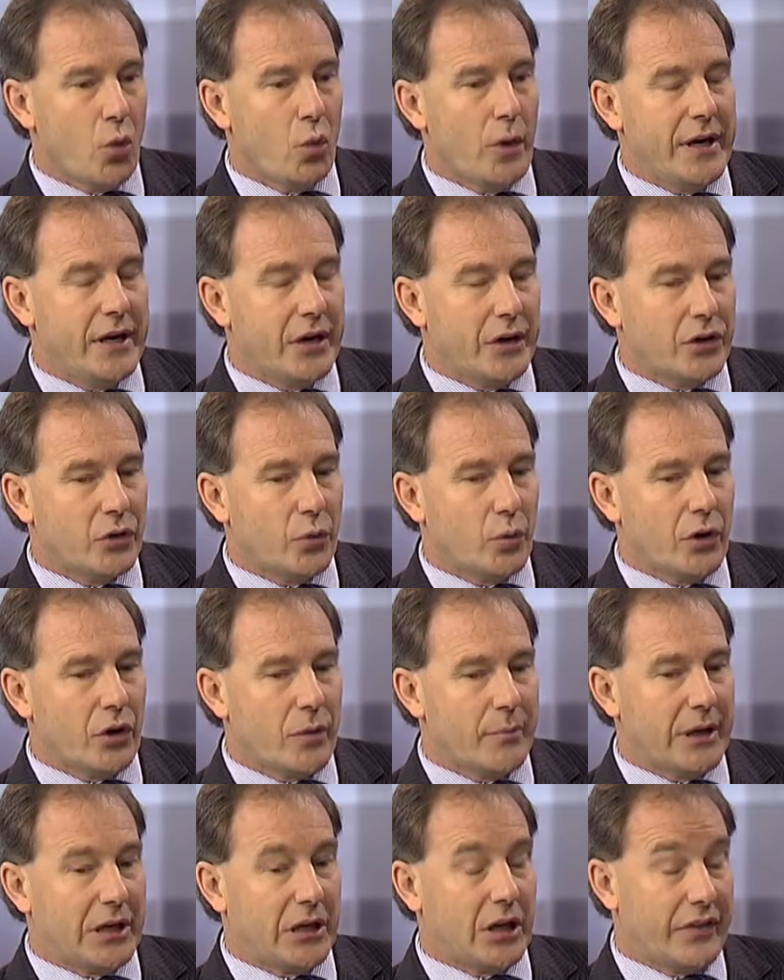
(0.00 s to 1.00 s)
We don't.
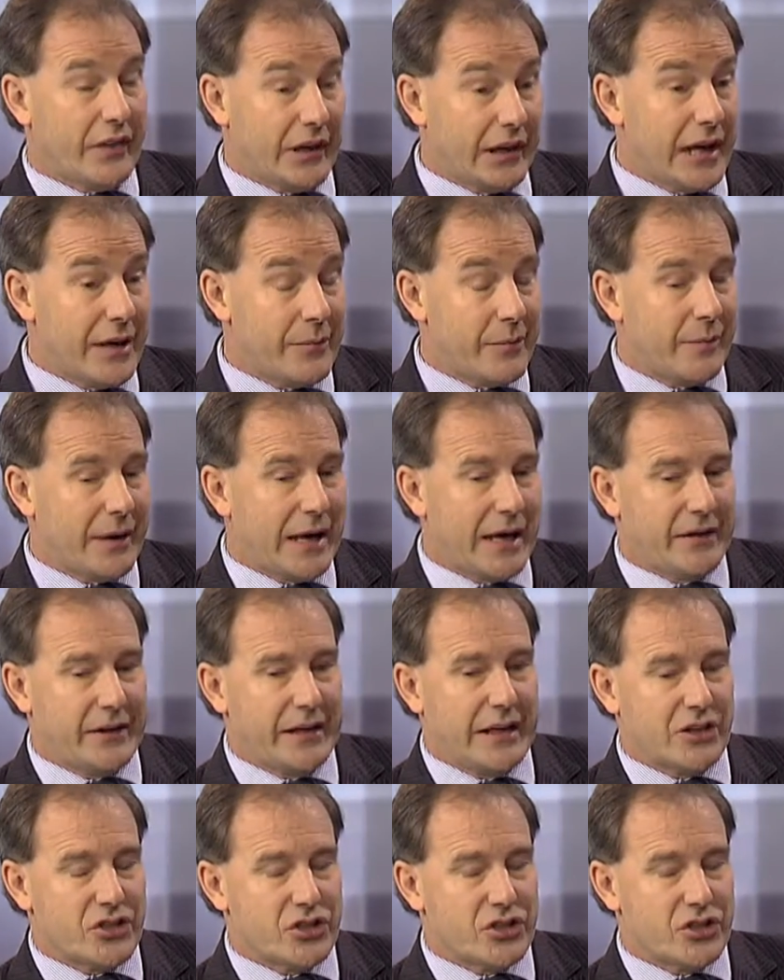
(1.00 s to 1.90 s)
We're a bit like the Labor Party.